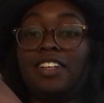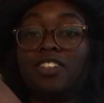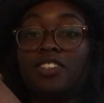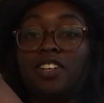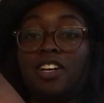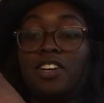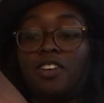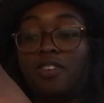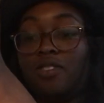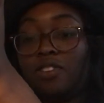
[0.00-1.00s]

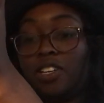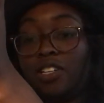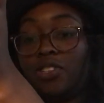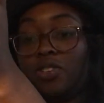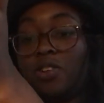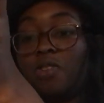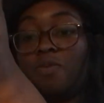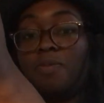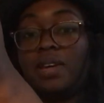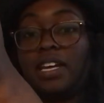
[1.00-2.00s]
So, your
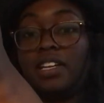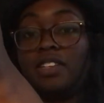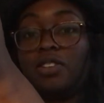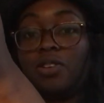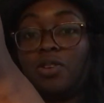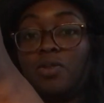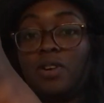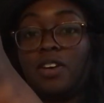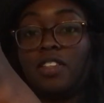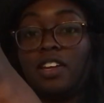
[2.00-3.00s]
soulmates, who
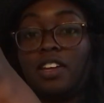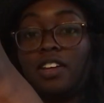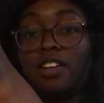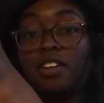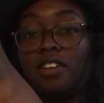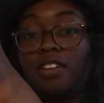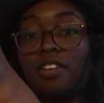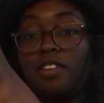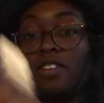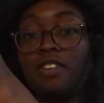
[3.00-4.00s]
are they?
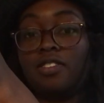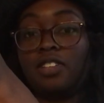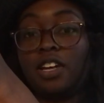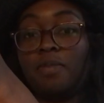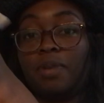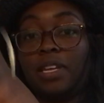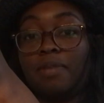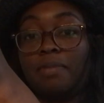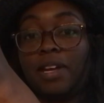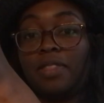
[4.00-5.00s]
Tell me
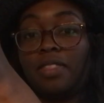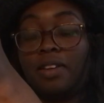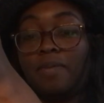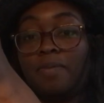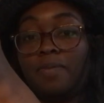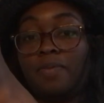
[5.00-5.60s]
about them.